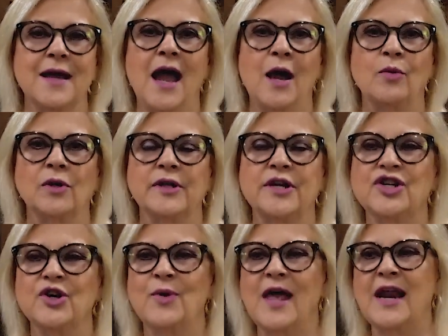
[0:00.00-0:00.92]
I really
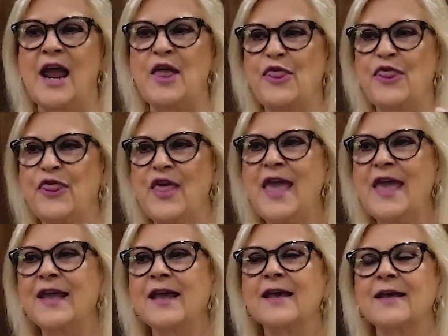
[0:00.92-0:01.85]
do. And I
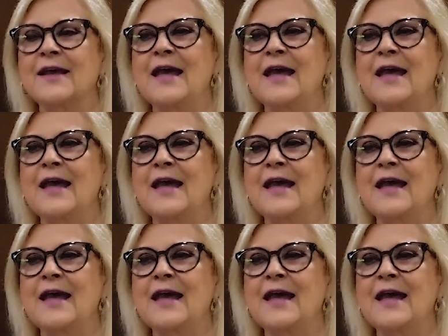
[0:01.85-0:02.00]
think